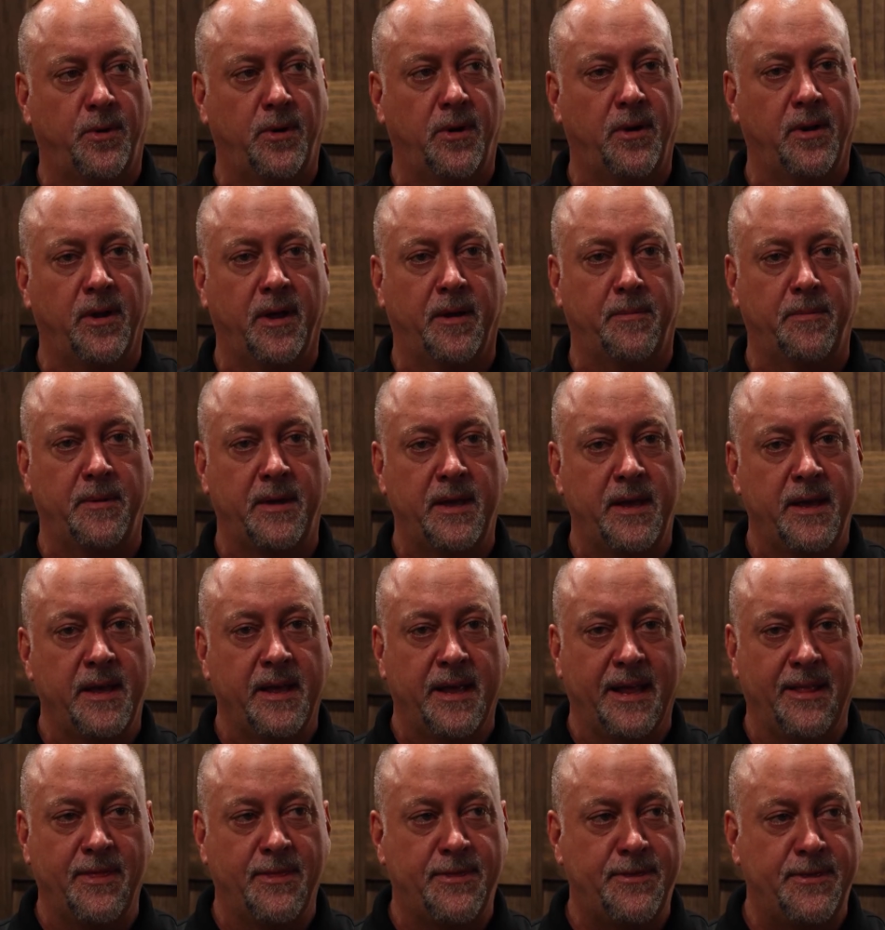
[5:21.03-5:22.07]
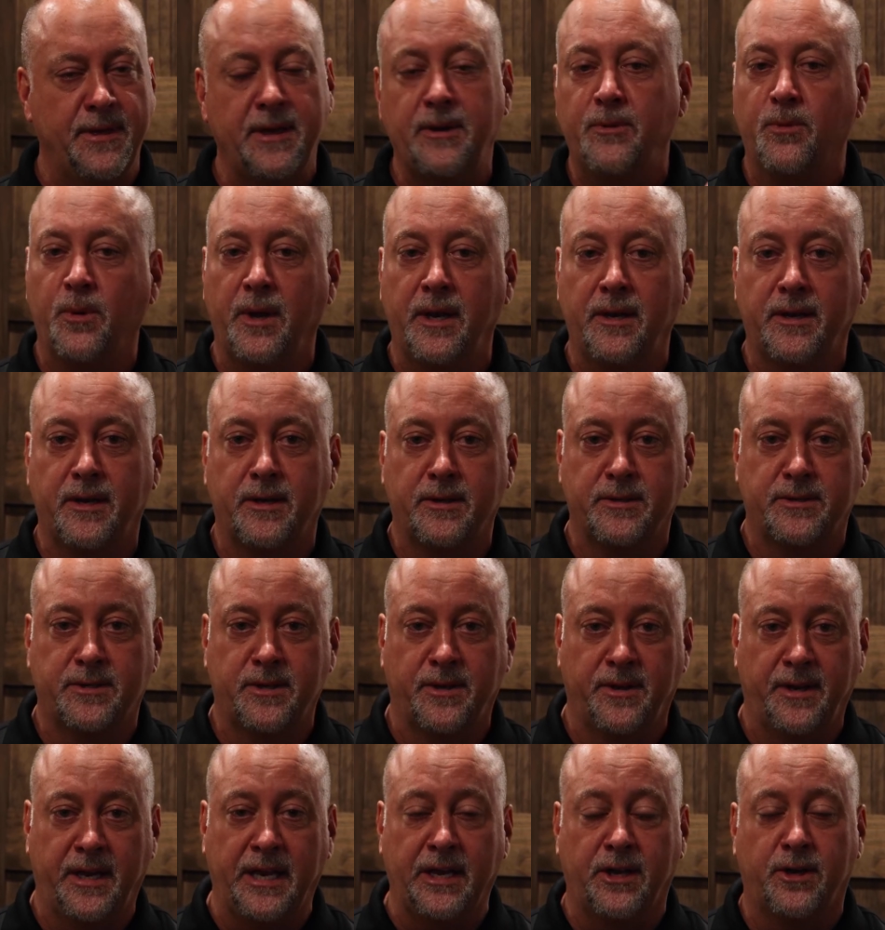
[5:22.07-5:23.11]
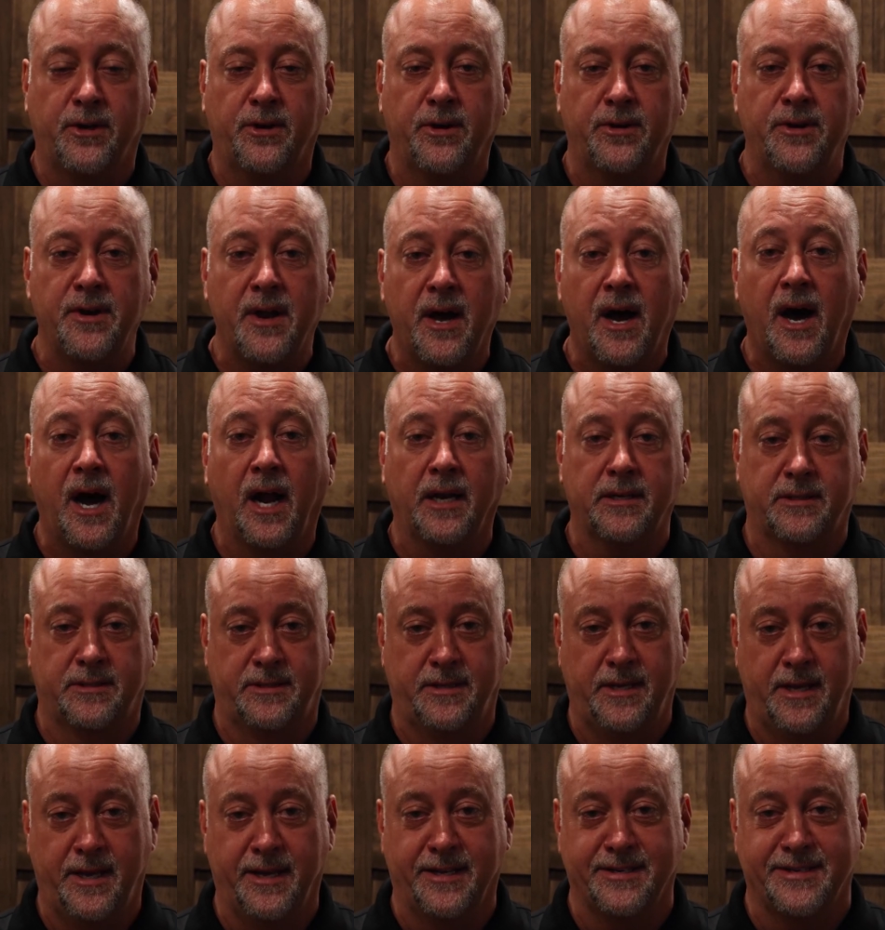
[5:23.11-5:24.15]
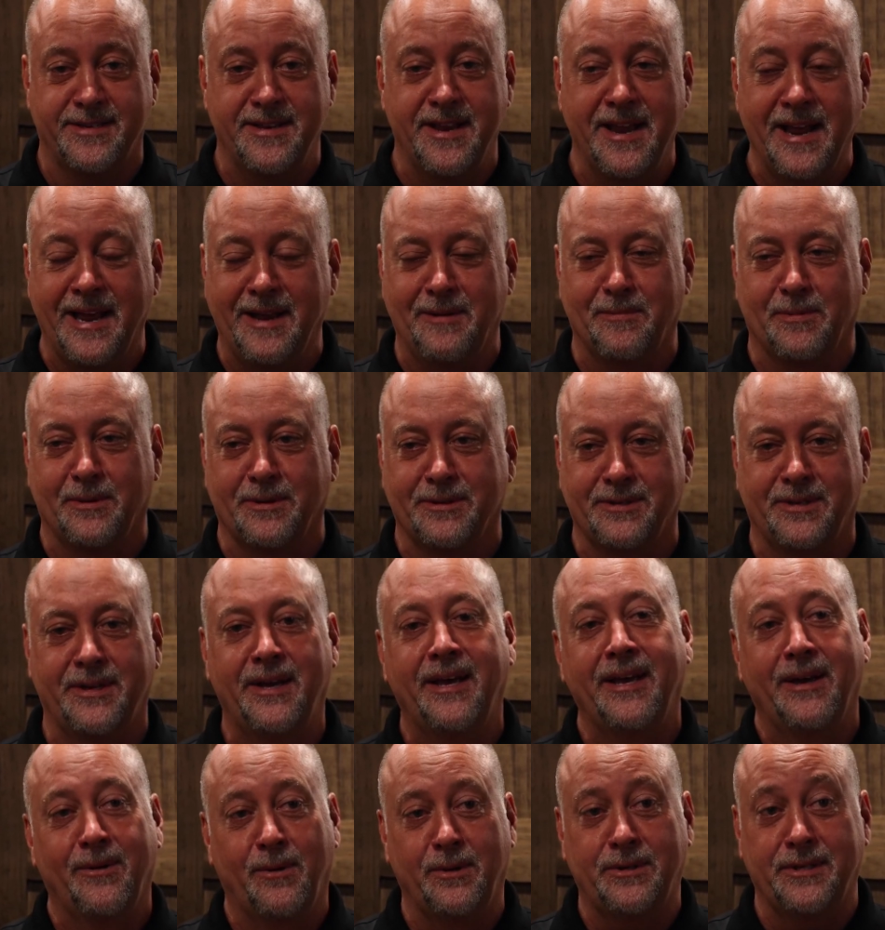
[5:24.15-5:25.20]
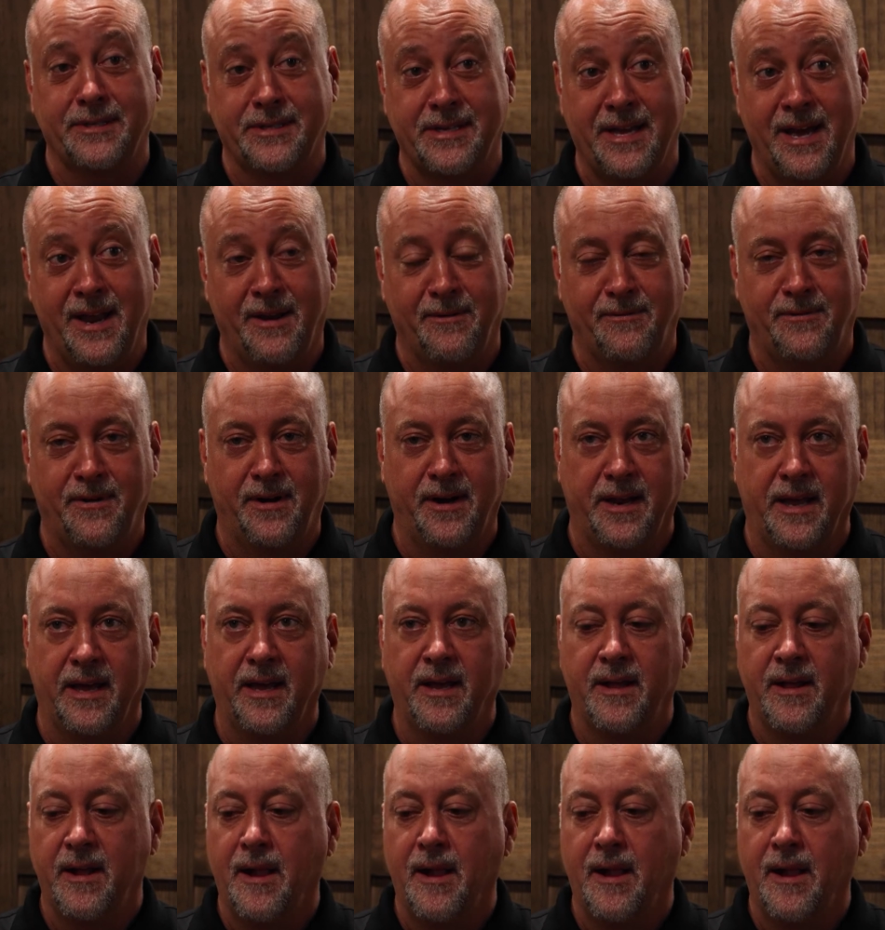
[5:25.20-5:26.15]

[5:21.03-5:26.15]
wall up and thin windows so that he could not see his neighbors, which is kind of funny.